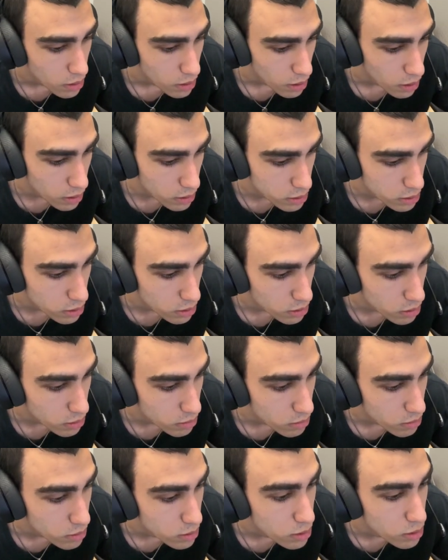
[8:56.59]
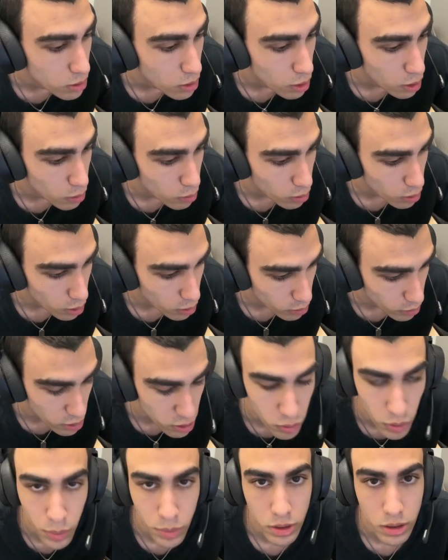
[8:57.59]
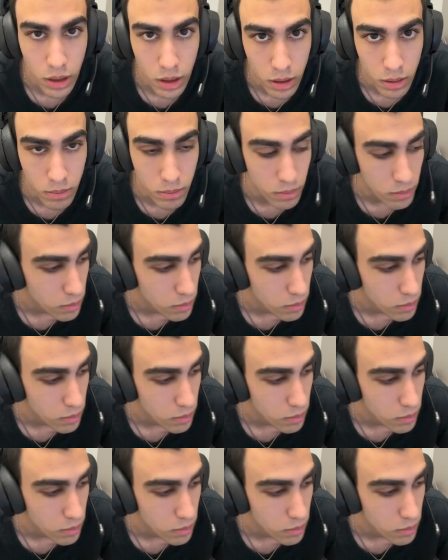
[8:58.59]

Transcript: until your lower low gets swept again.